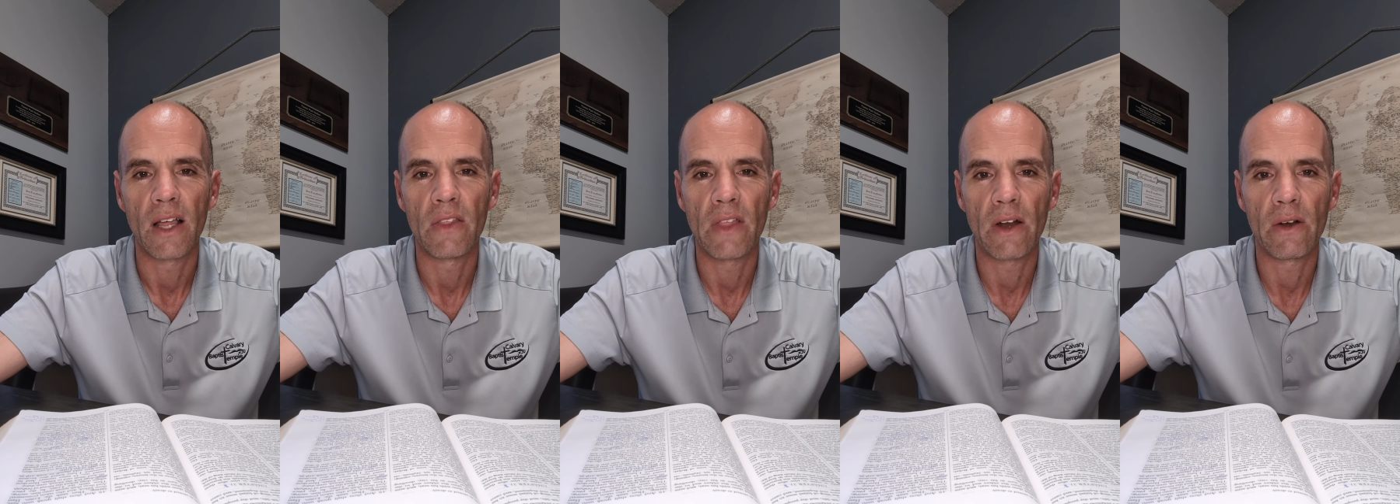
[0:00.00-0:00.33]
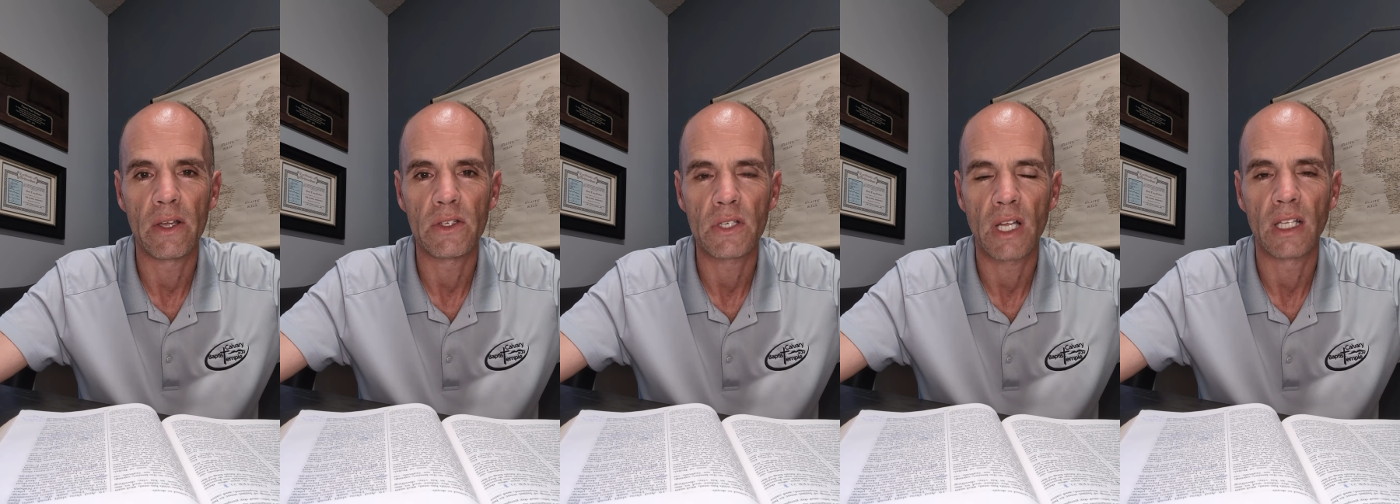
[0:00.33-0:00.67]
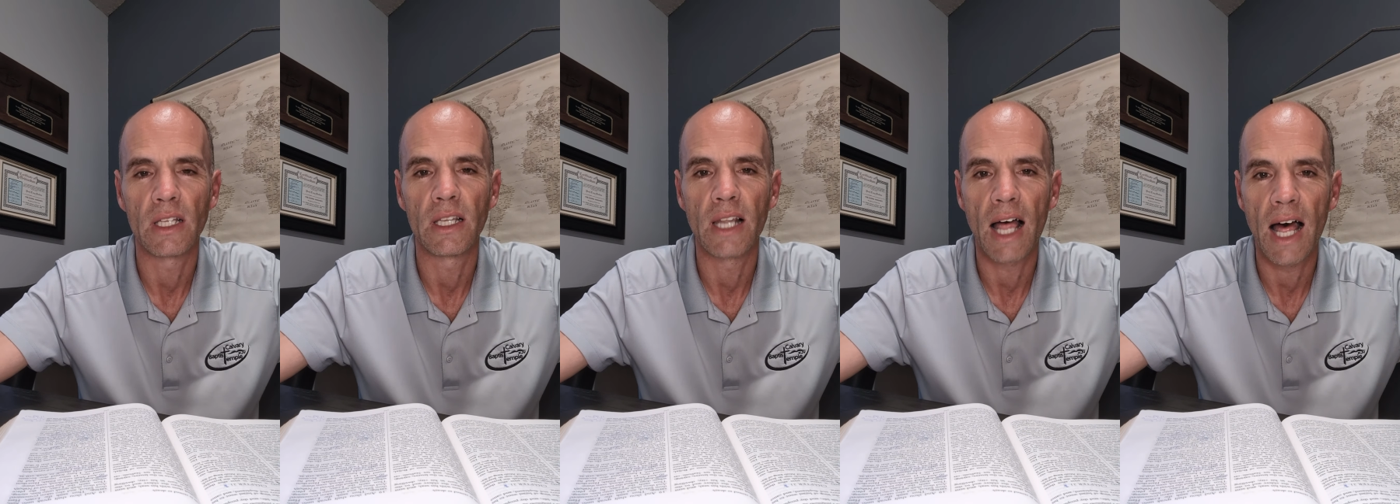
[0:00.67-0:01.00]
There is a
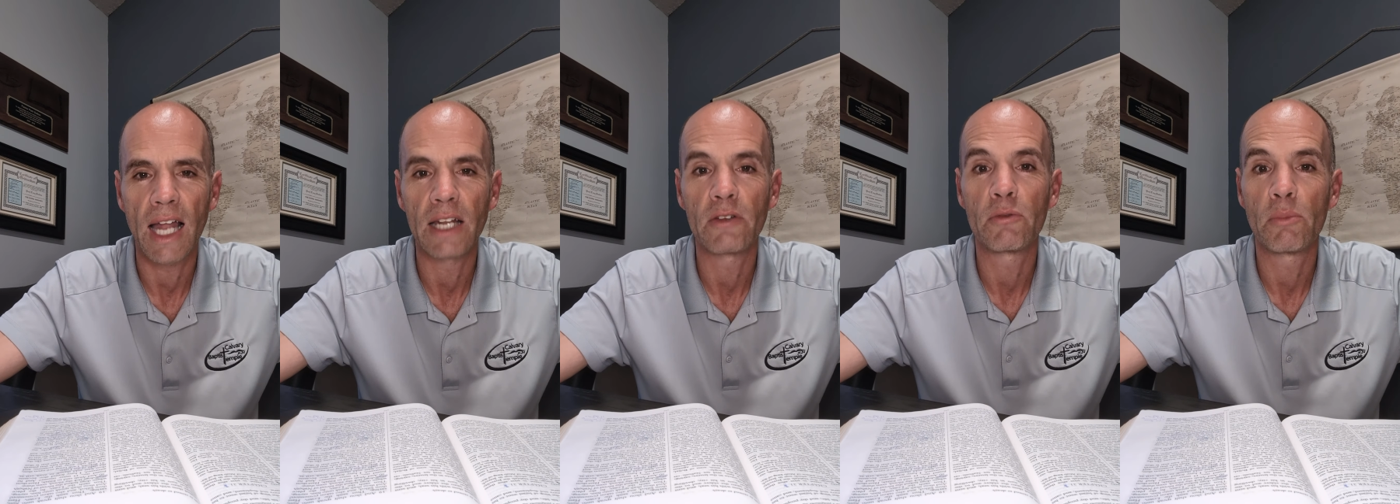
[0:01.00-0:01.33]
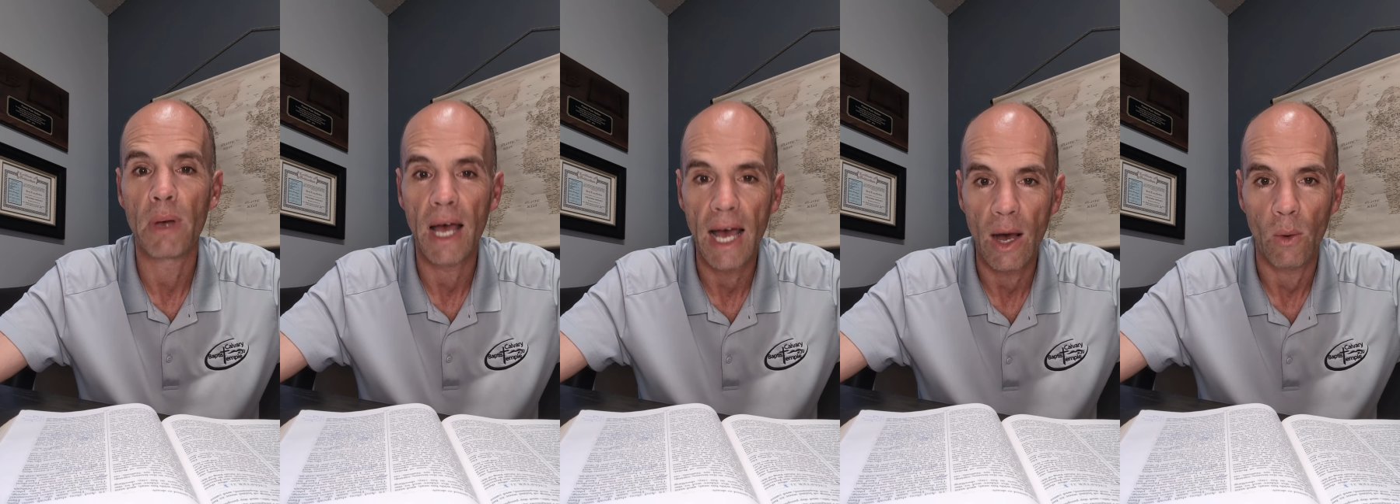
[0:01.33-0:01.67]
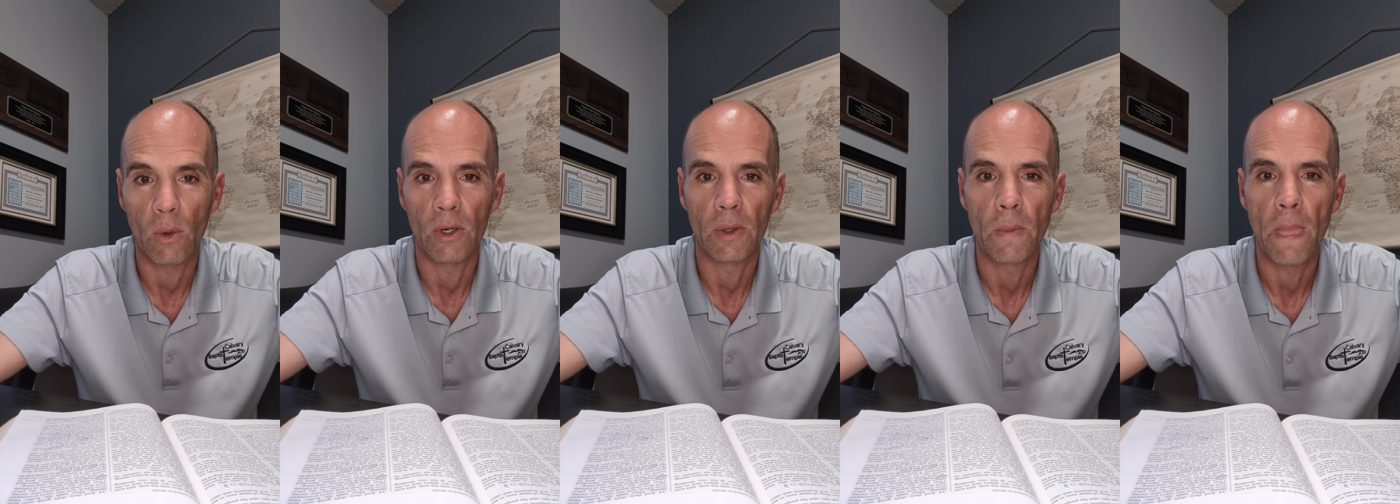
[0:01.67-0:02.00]
lot of
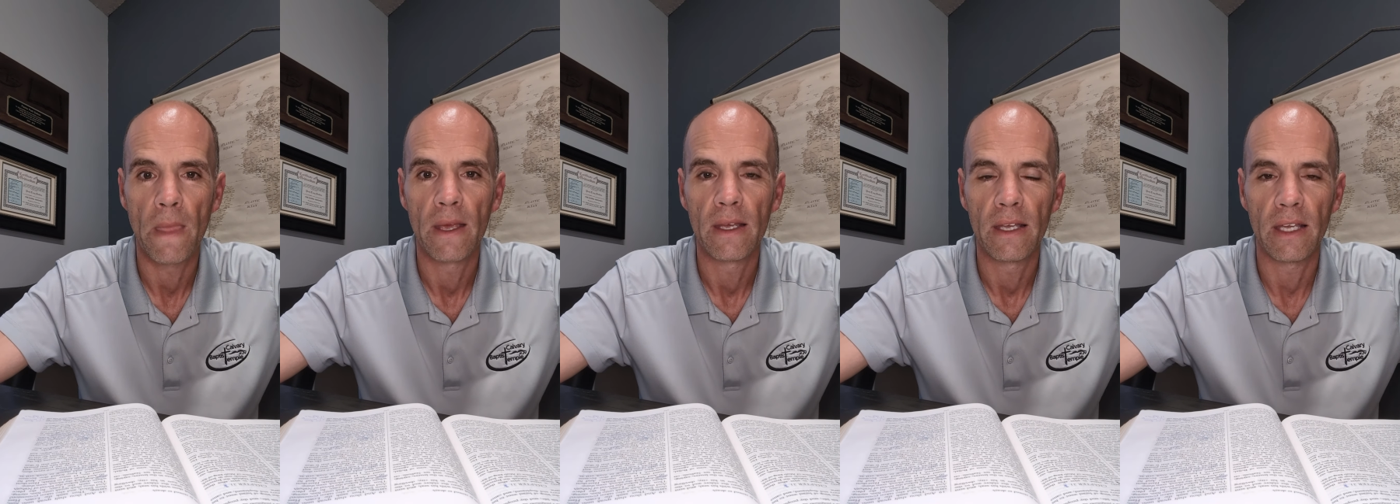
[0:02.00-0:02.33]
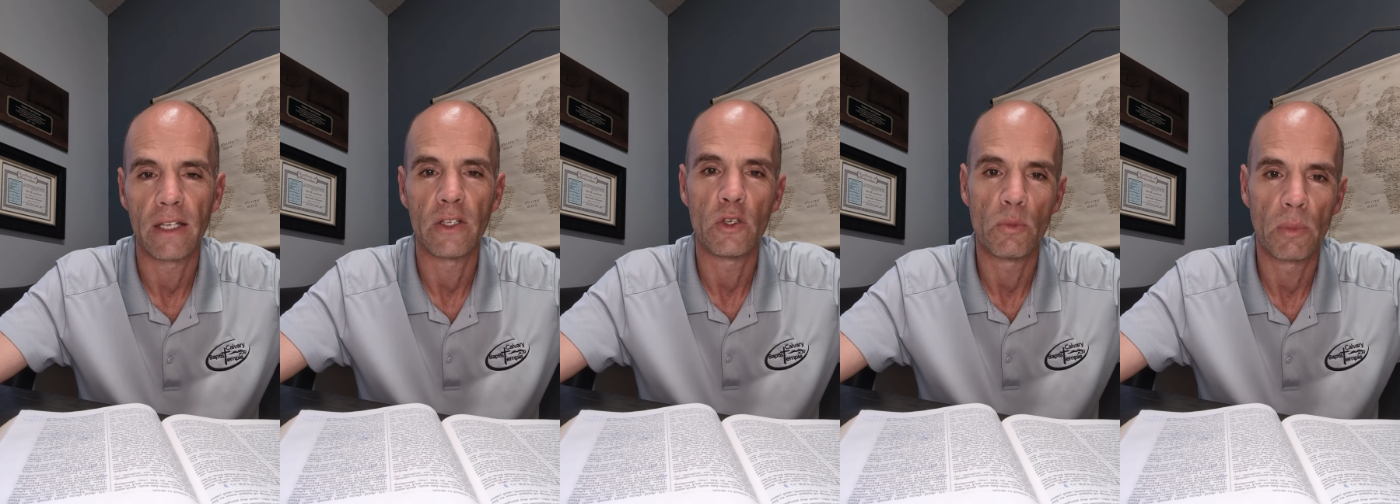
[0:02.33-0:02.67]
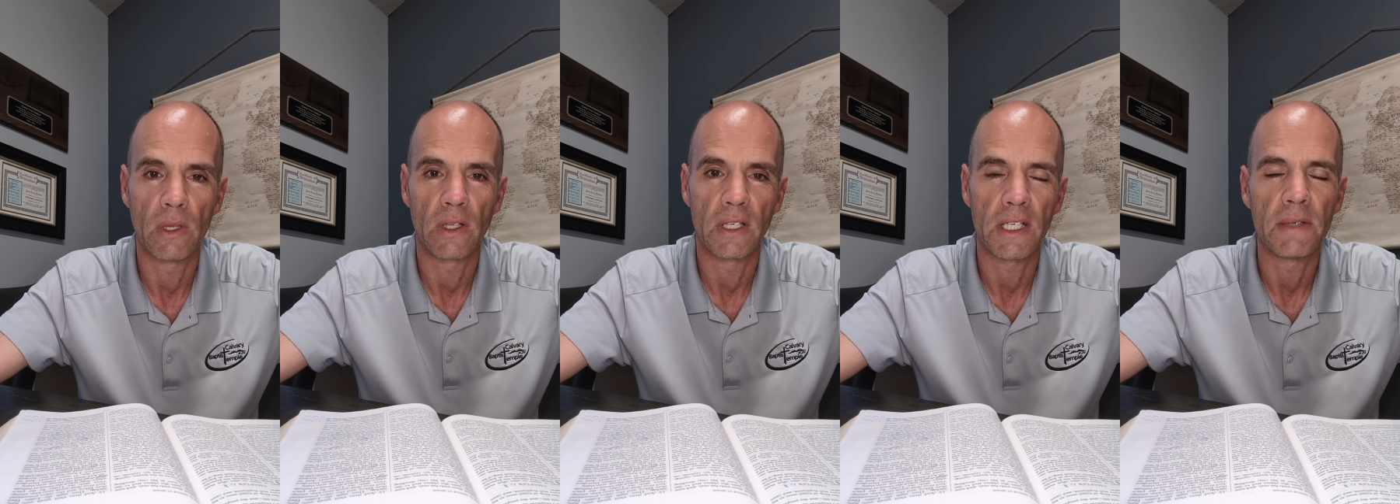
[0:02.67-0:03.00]
power in
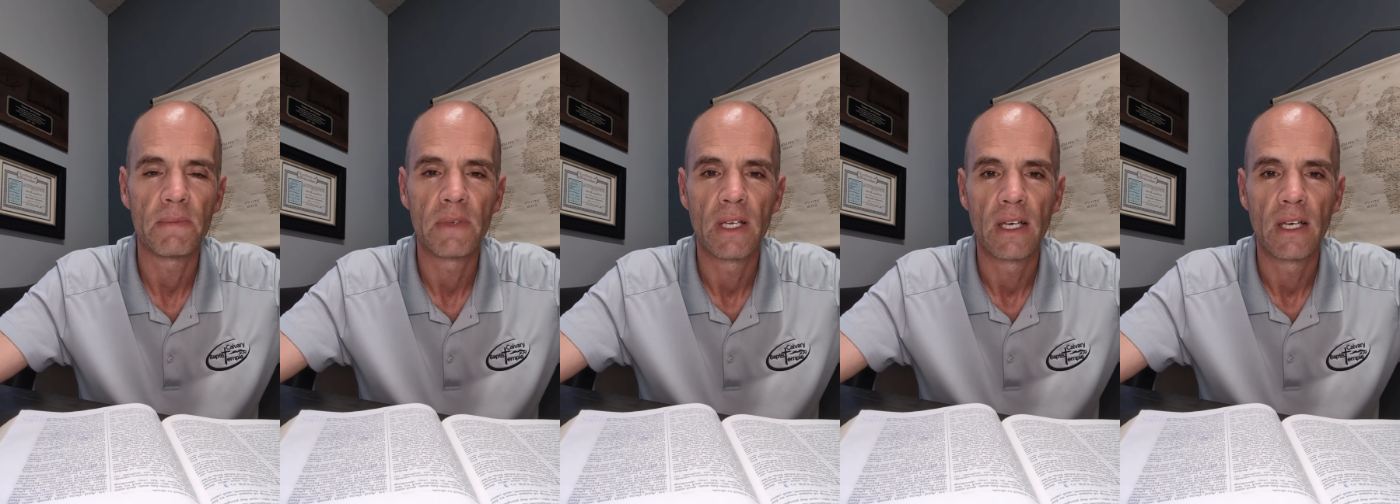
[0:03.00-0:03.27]
humility.